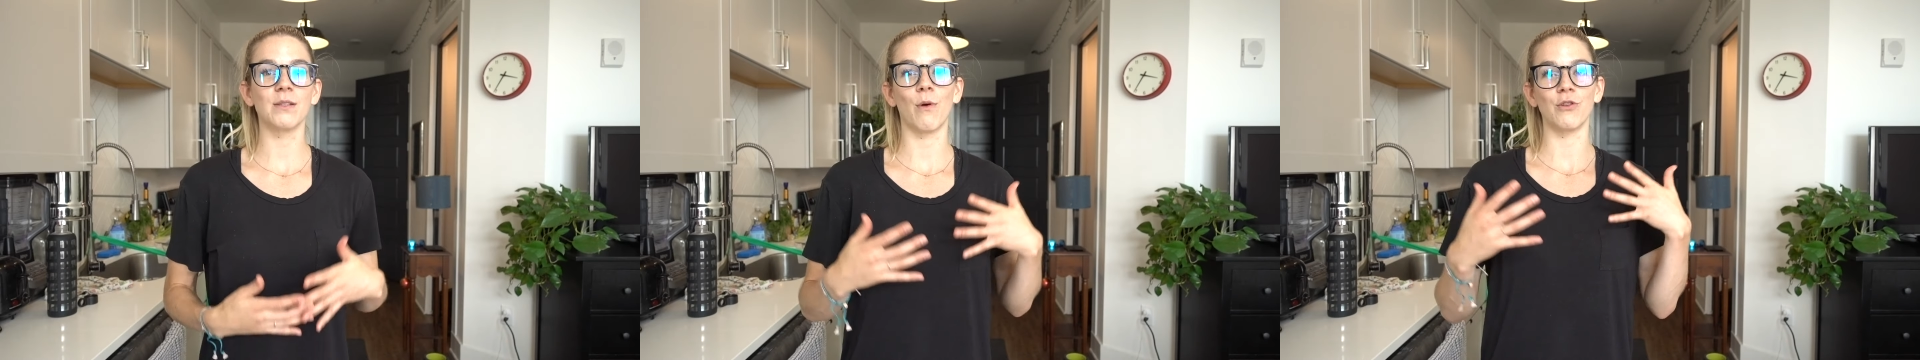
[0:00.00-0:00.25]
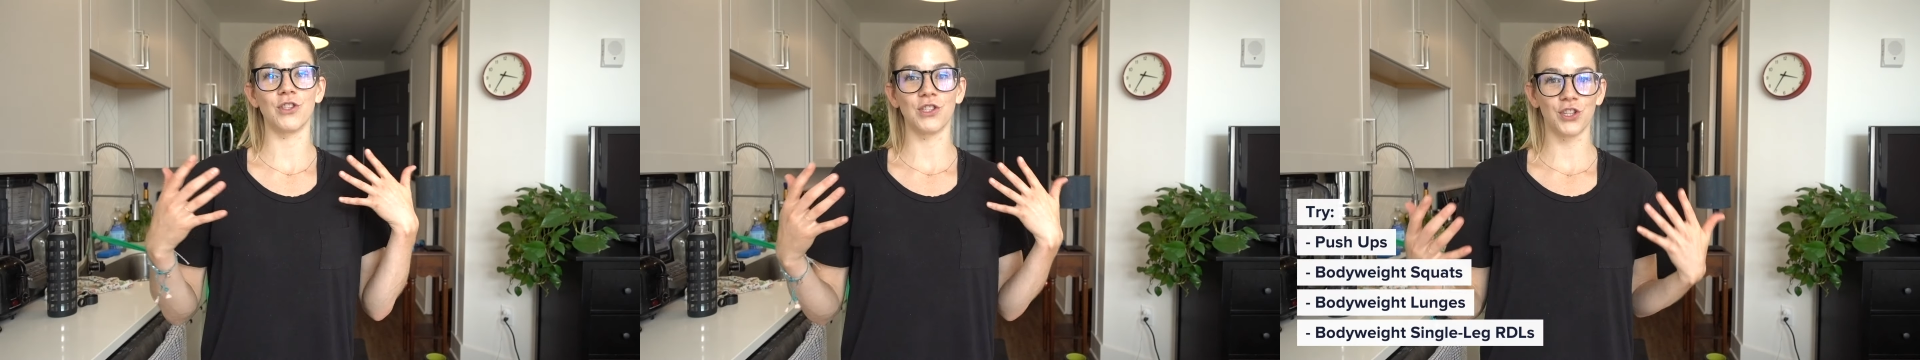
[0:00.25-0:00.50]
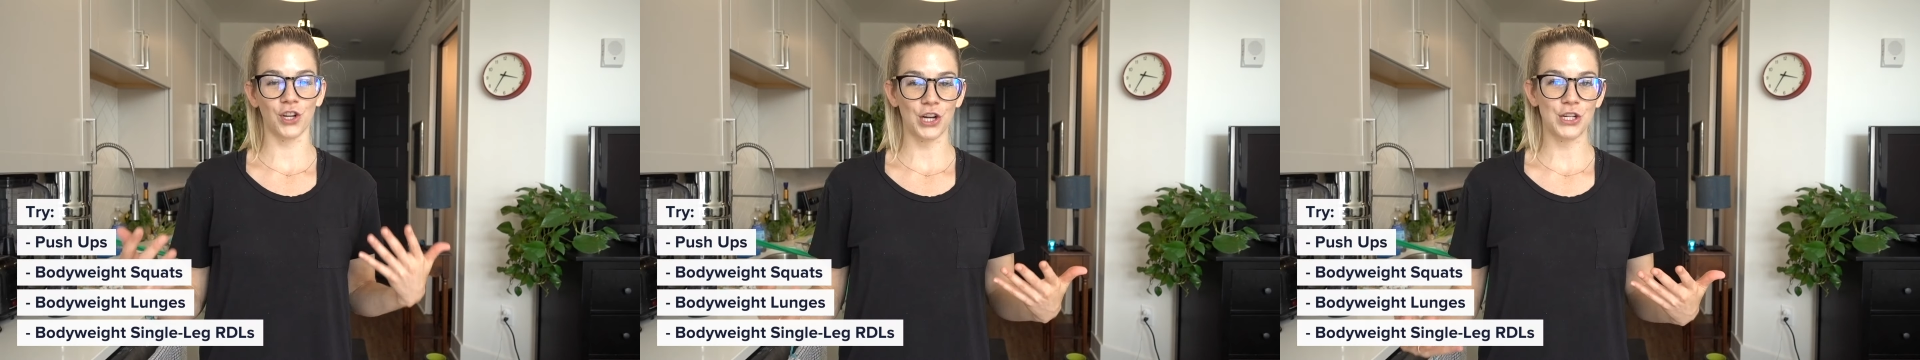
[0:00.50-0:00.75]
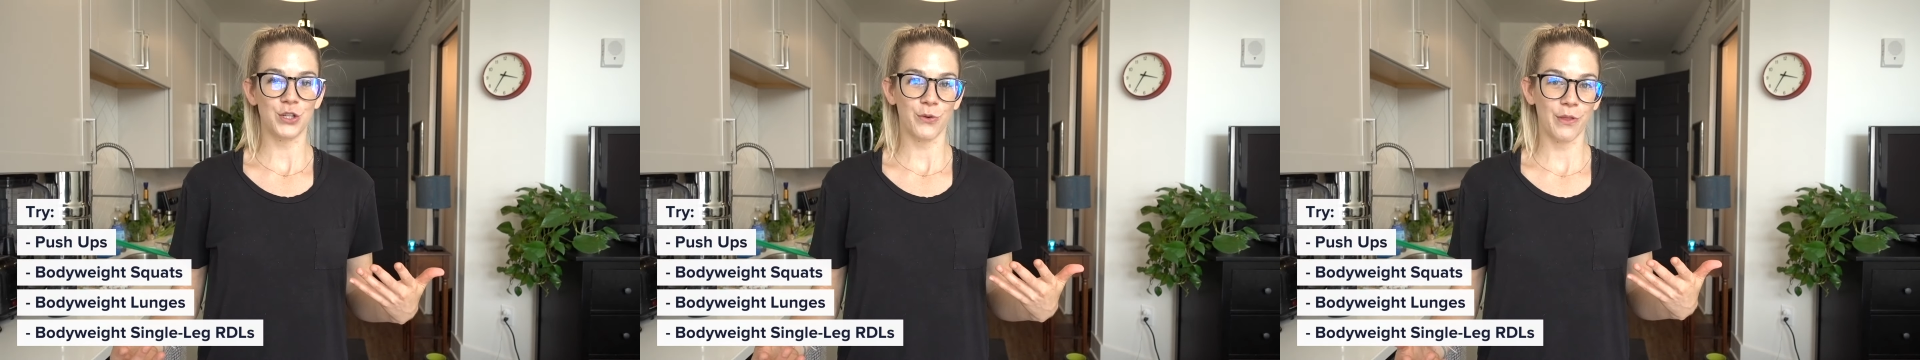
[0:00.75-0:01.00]
motions you're
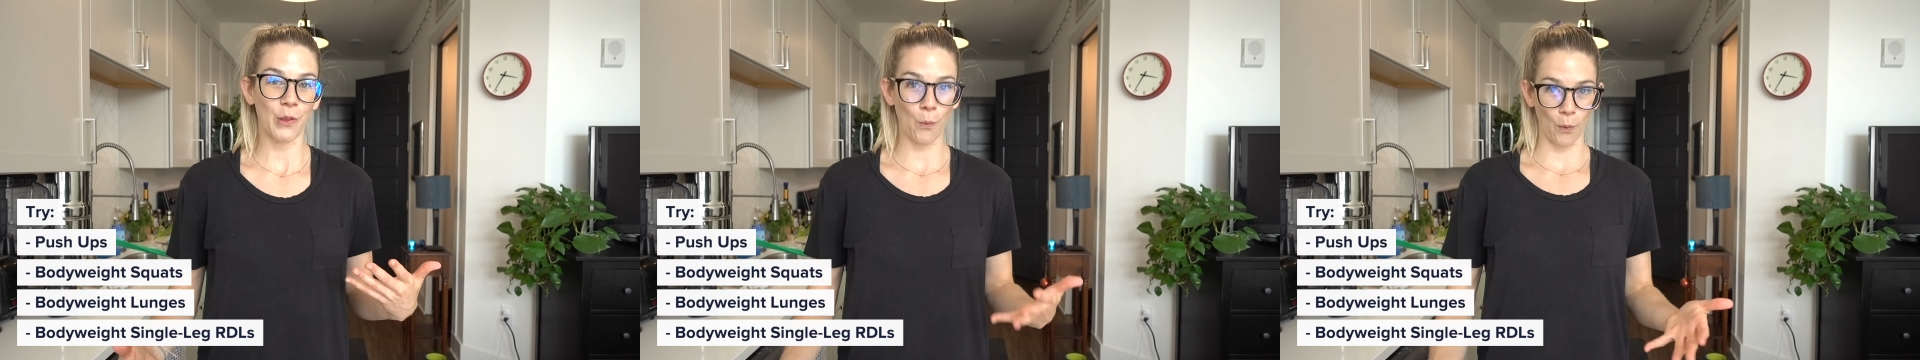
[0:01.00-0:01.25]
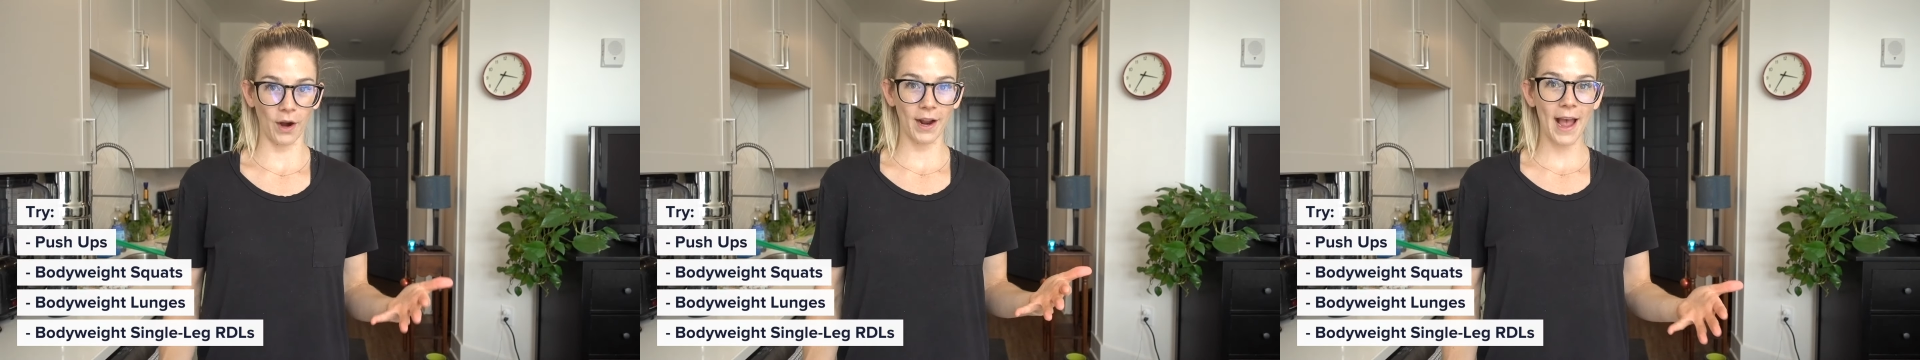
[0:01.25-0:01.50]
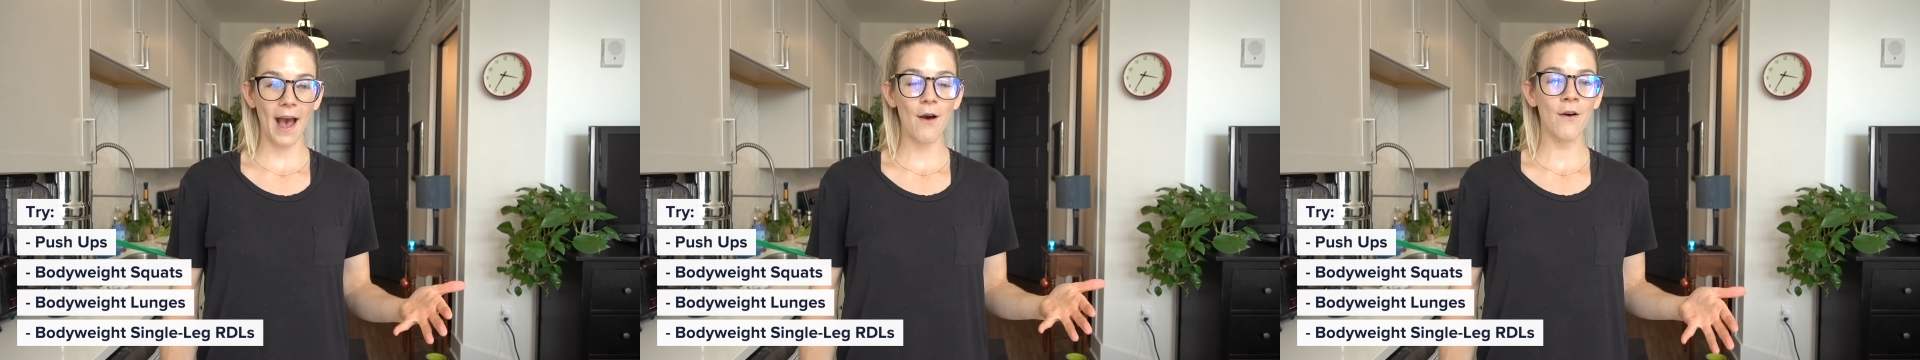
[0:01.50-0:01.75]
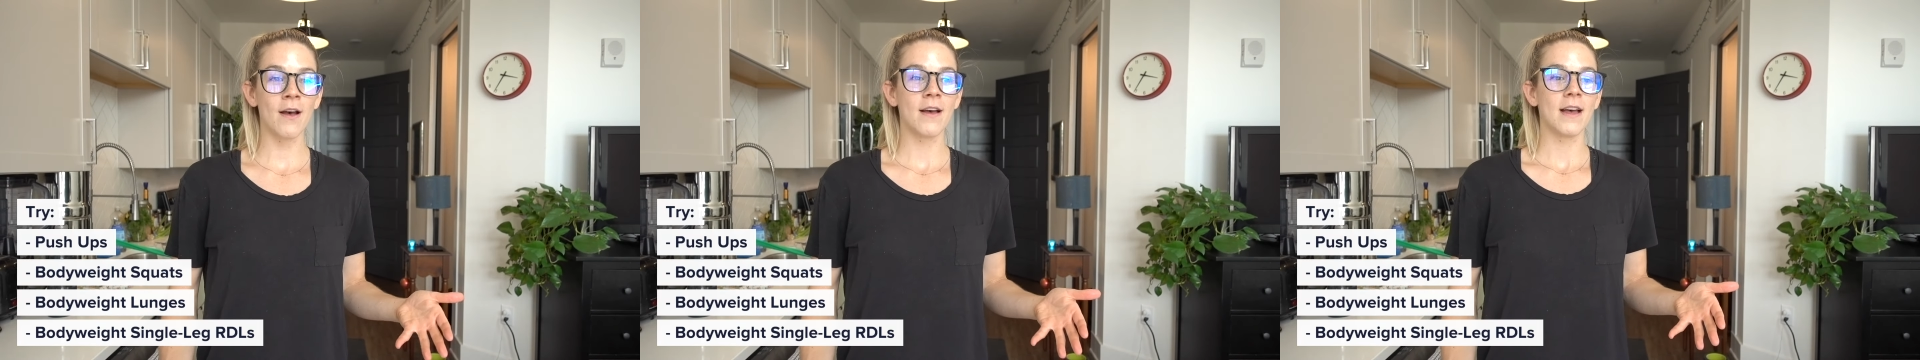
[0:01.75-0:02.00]
going to do in the
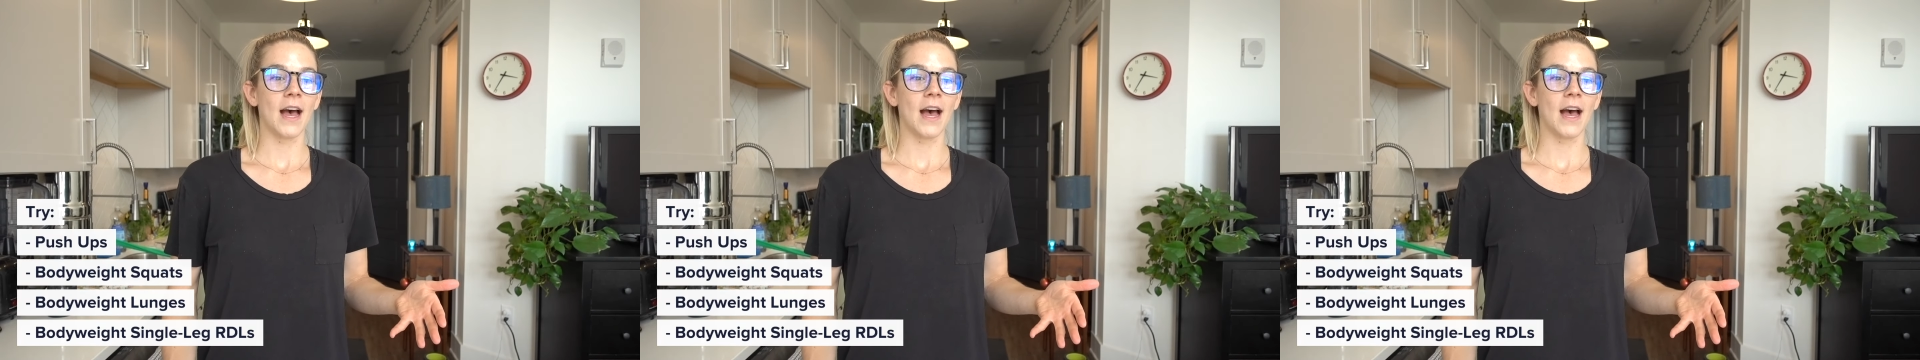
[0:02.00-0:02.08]
workout